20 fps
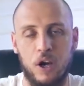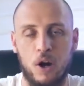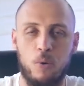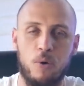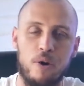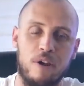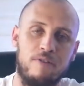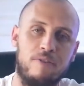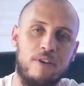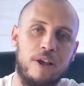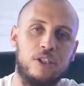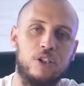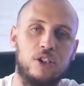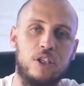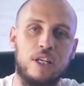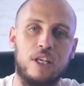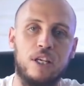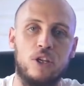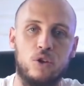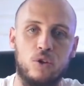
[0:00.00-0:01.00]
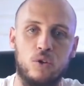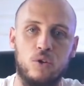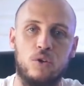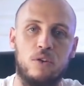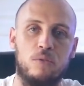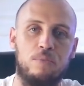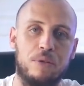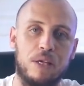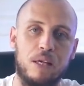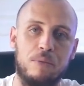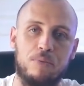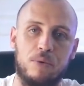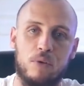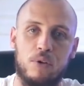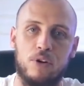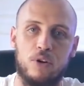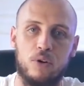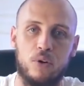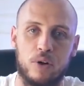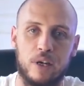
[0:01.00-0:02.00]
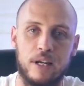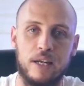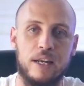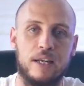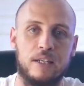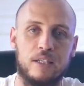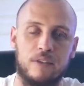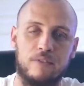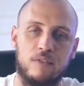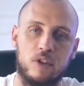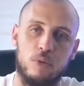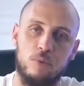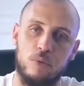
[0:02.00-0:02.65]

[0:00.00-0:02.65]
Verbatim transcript: where eventually you, the people in your collective